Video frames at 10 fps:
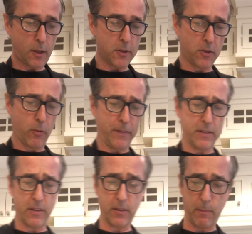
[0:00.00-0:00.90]
So with
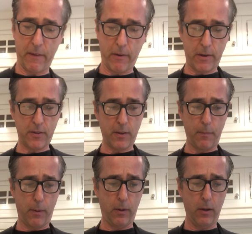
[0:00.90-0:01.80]
this, it's gonna be very
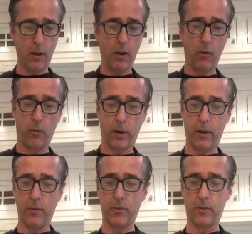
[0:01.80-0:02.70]
simple. We're
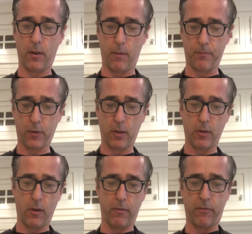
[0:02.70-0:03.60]
gonna use some
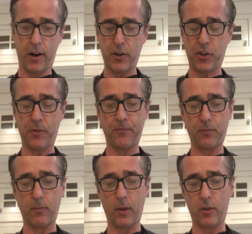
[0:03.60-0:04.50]
fresh
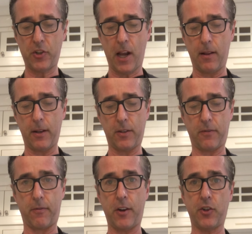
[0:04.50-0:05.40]
shallots,
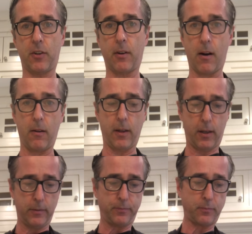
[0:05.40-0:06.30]
fresh
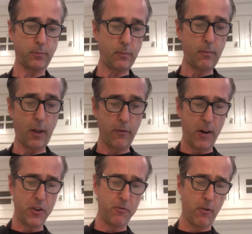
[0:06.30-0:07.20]
garlic, fresh